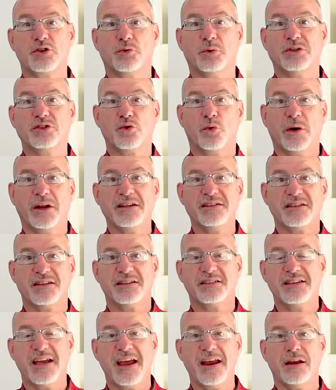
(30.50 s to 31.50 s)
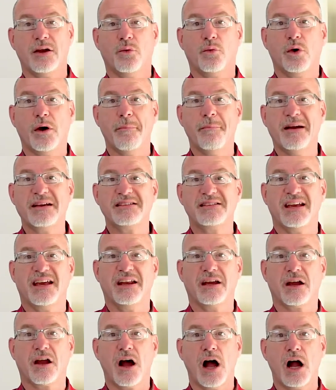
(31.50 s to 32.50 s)
with 26-8. We're a
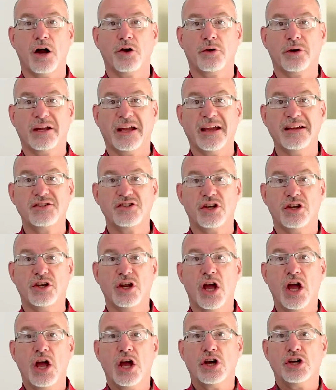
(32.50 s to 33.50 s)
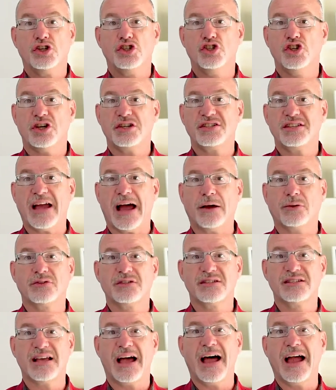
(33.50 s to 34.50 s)
Messianic congregation just
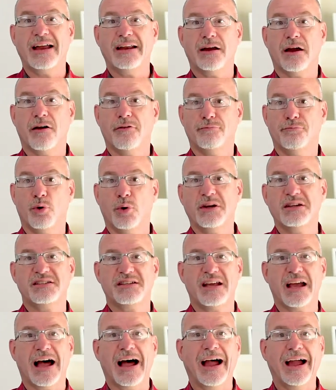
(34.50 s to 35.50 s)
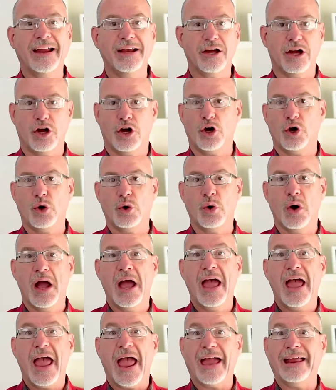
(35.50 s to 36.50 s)
outside of Boise, Idaho.
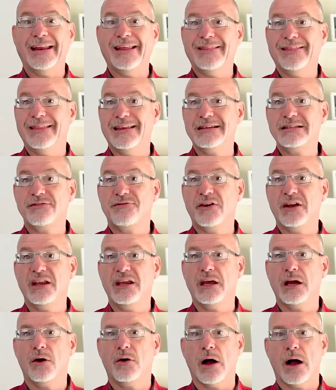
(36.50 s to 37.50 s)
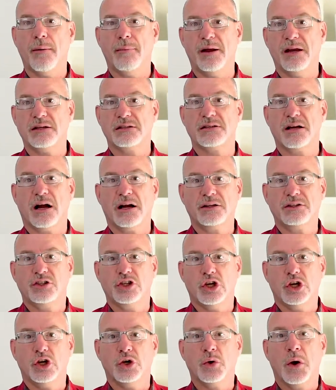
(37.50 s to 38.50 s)
And in this video, I'm going to talk
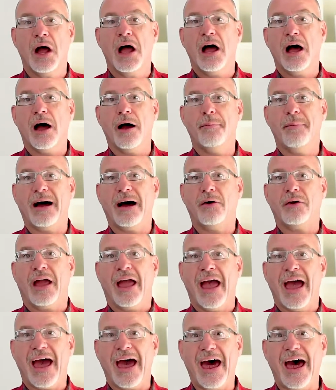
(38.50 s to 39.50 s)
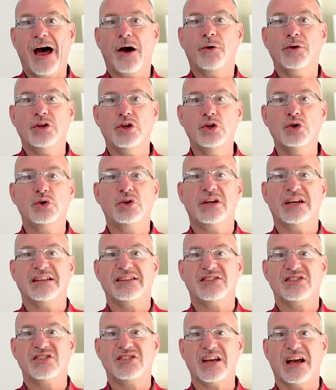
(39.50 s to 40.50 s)
to you about how you
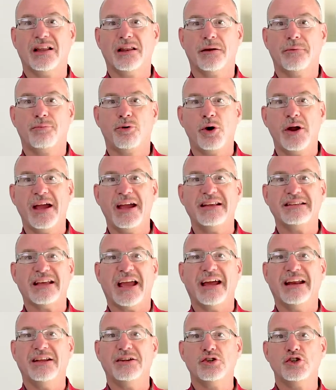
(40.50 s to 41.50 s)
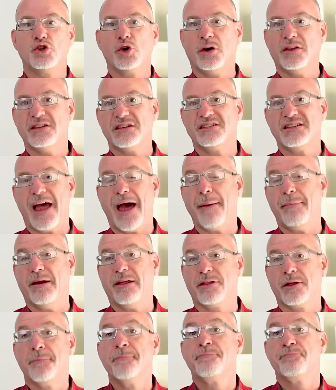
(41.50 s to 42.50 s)
can celebrate and enjoy the Sabbath